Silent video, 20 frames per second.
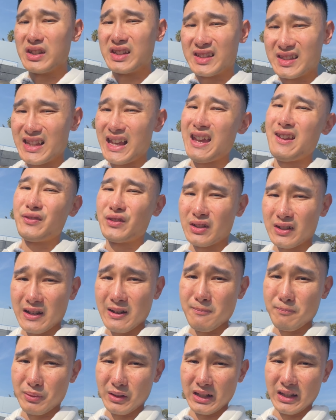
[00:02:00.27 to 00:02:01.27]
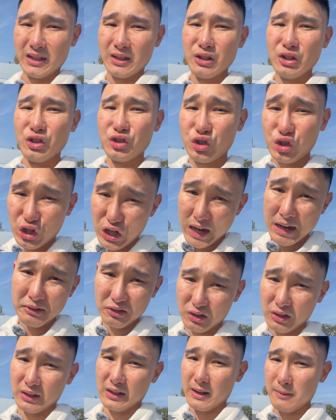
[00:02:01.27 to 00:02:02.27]
saved the company,
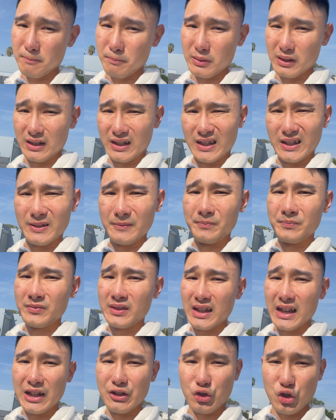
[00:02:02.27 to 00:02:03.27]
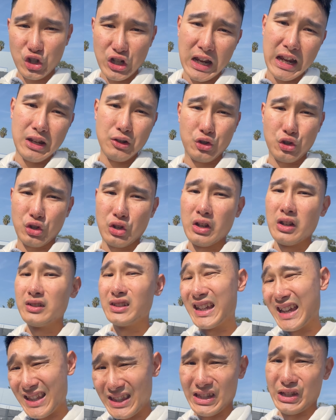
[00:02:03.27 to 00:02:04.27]
changed the company, and changed
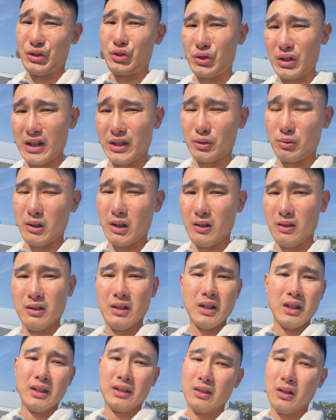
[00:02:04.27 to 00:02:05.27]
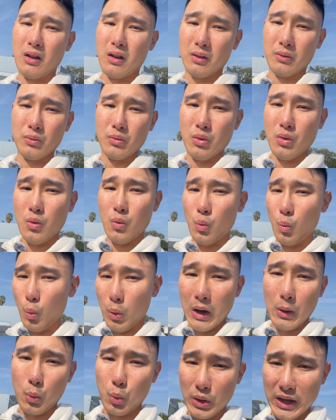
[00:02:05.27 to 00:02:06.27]
the industry as well on
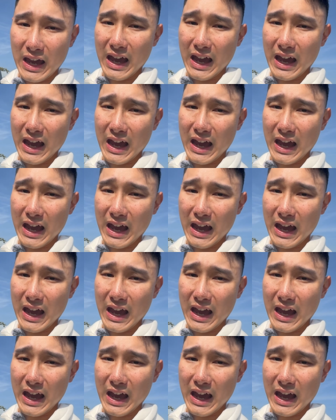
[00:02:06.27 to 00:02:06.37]
what we